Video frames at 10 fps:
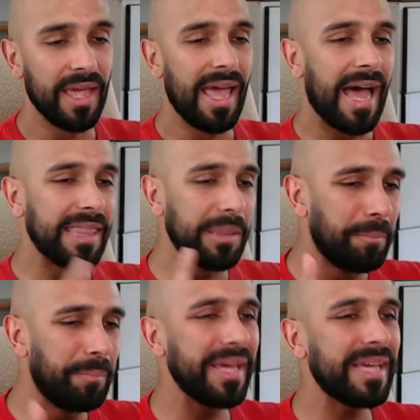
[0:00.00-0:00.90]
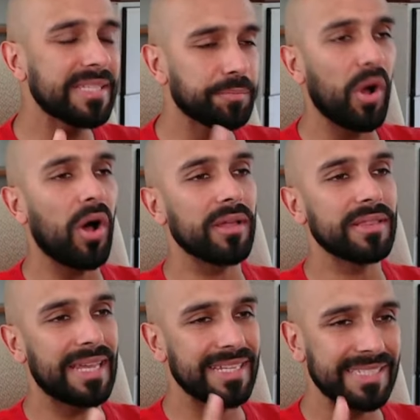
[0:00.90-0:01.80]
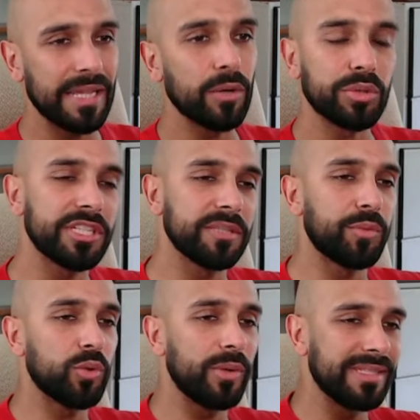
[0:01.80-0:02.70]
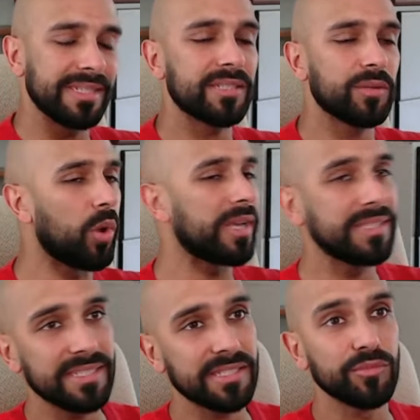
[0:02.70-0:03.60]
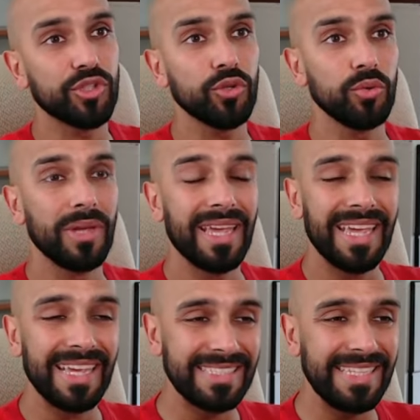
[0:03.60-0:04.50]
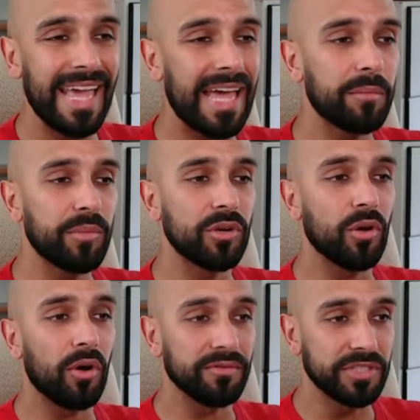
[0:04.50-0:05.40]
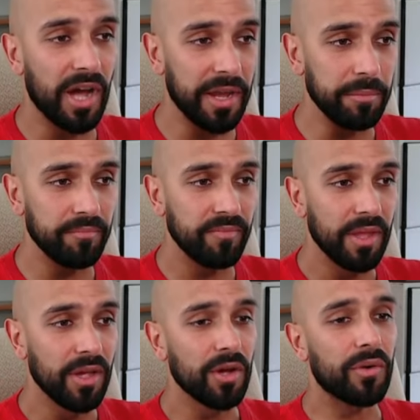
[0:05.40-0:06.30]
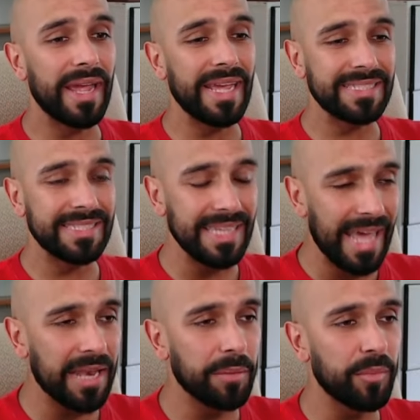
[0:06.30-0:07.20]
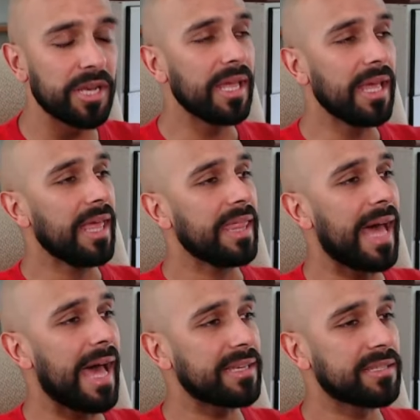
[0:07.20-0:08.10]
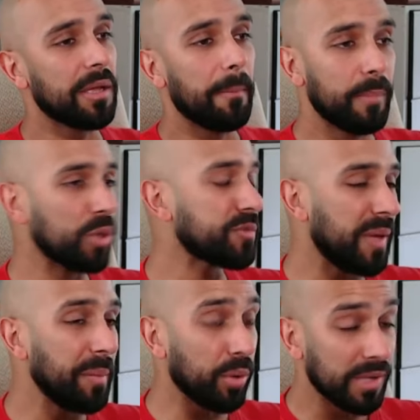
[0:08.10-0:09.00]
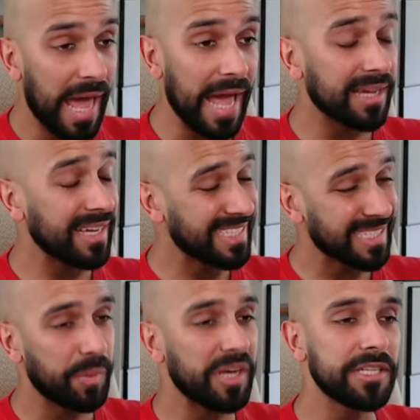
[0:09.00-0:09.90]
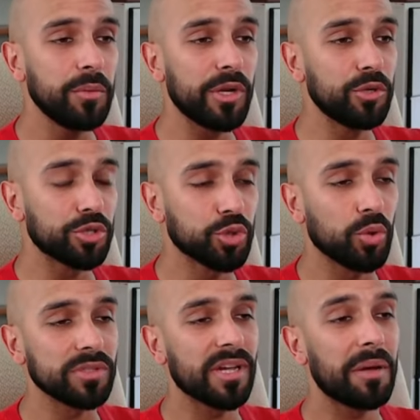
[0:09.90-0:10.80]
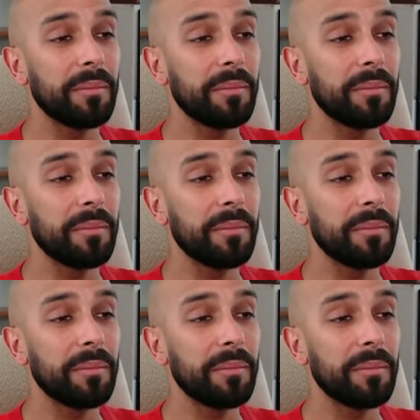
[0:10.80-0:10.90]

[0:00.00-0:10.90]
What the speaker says: And the biggest part that distinguishes between system 1 and system 2 is the element of time, right? It's the element that most people lack, especially when you're short-term